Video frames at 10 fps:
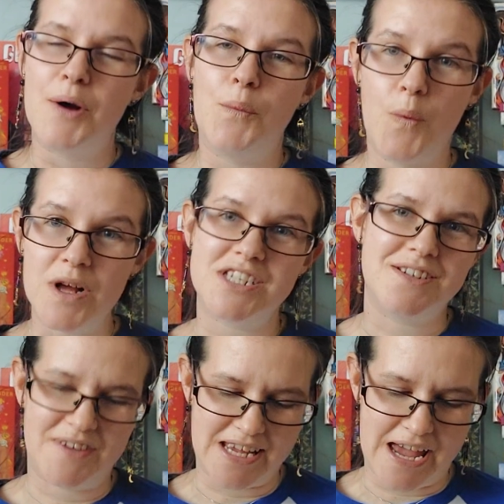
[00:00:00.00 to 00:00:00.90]
Watch
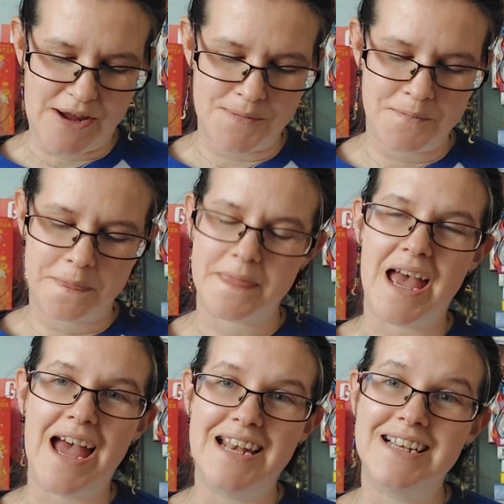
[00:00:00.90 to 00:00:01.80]
the video
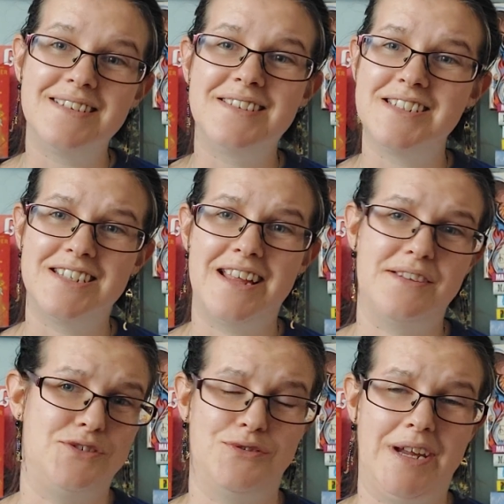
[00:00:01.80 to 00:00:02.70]
and listen to their
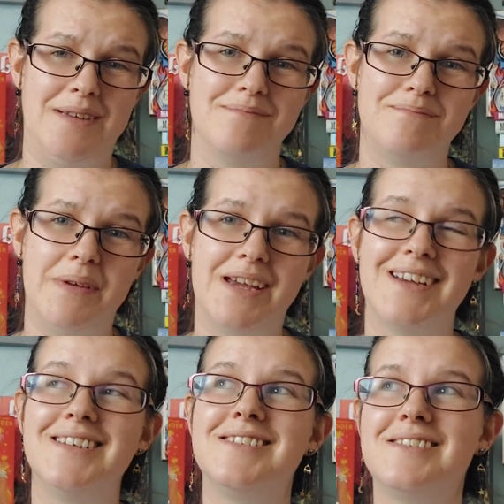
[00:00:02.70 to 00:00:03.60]
story
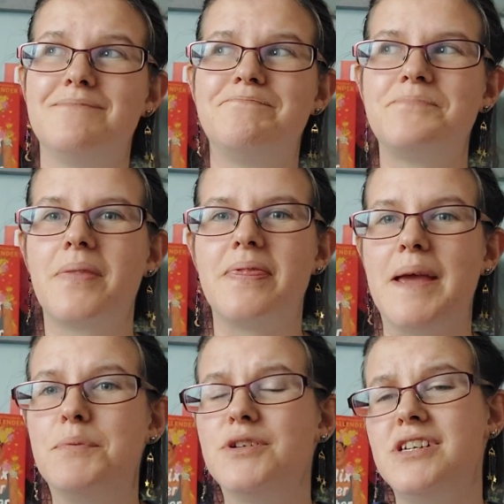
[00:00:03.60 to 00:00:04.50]
because
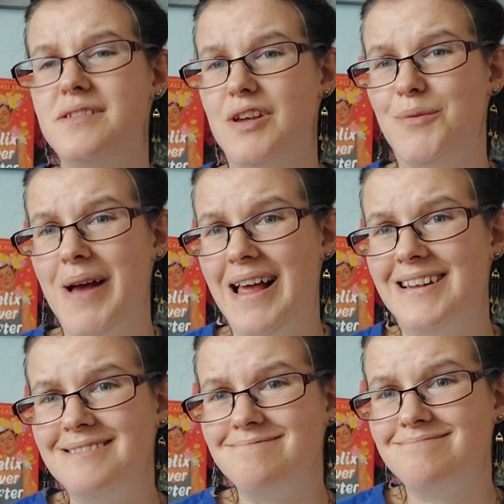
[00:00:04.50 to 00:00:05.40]
they put it so
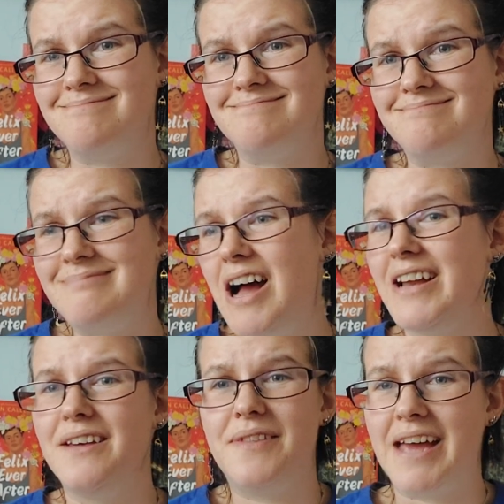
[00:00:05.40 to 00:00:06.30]
well. I
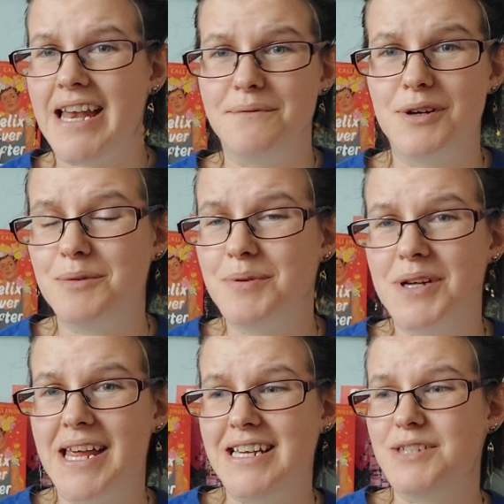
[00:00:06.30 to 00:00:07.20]
don't think anyone can
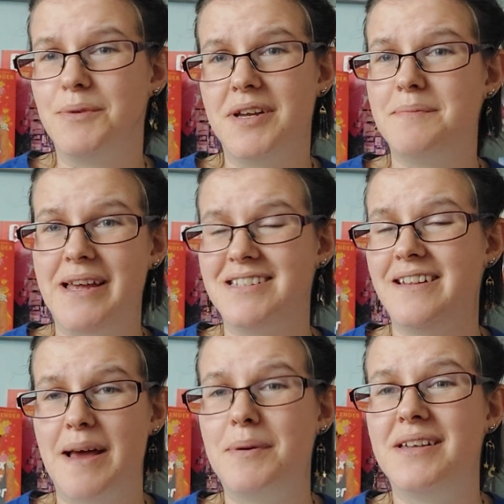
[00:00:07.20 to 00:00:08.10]
put into words better
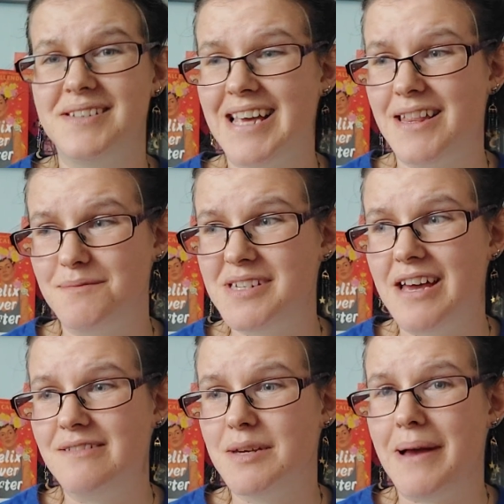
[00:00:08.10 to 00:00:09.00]
than that person can
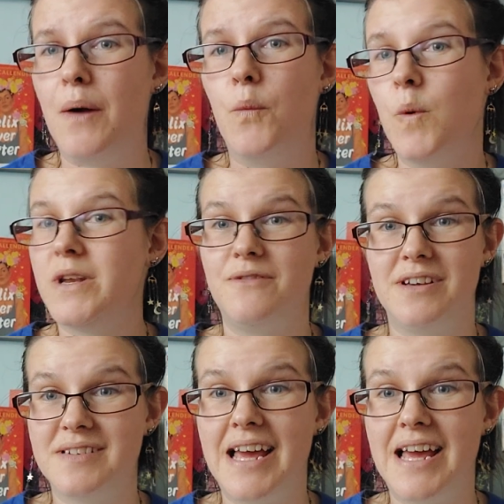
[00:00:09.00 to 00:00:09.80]
themselves about what it feels